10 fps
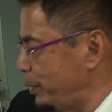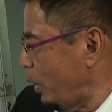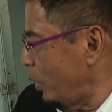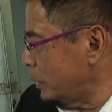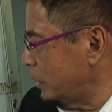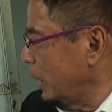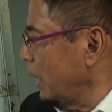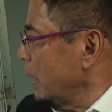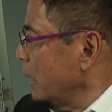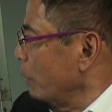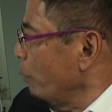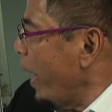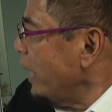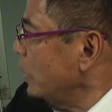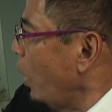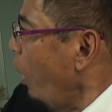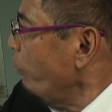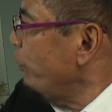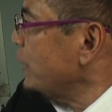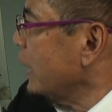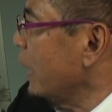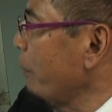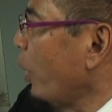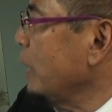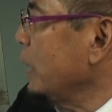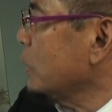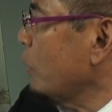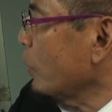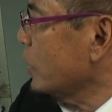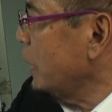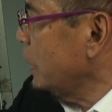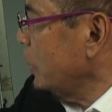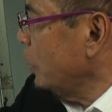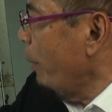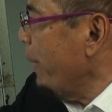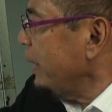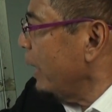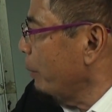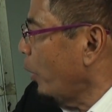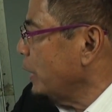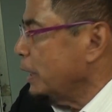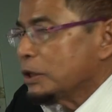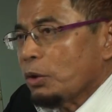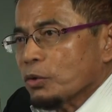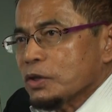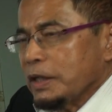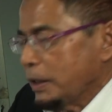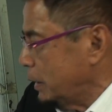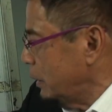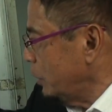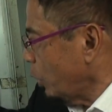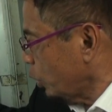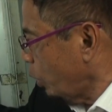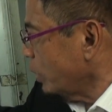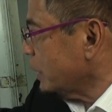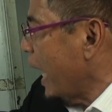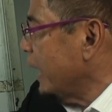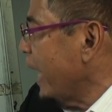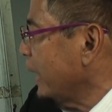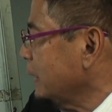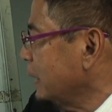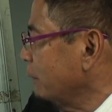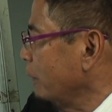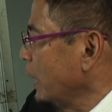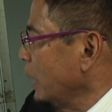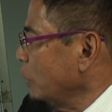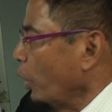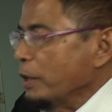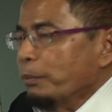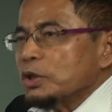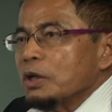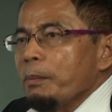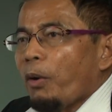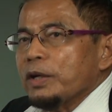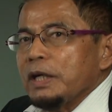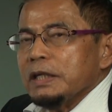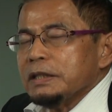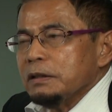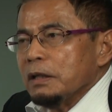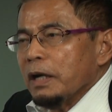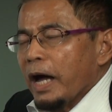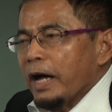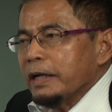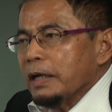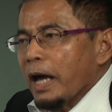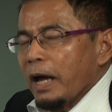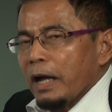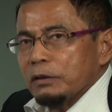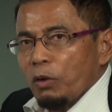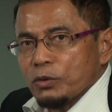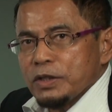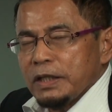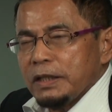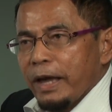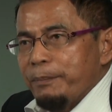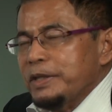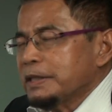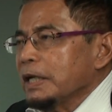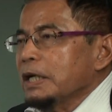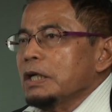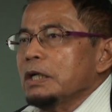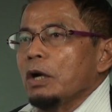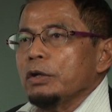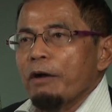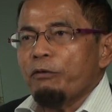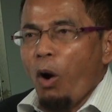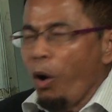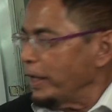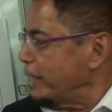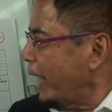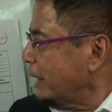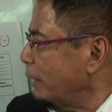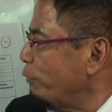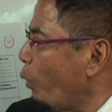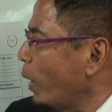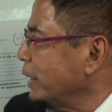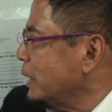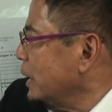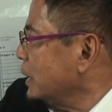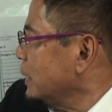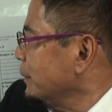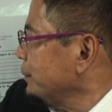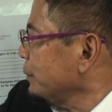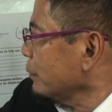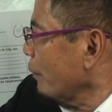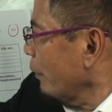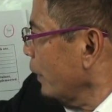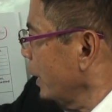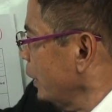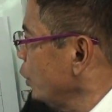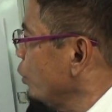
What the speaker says: Because when your physical body is toxic, your mental body is toxic, your thoughts are negative, your emotional body is toxic, that means you have all the negative qualities, you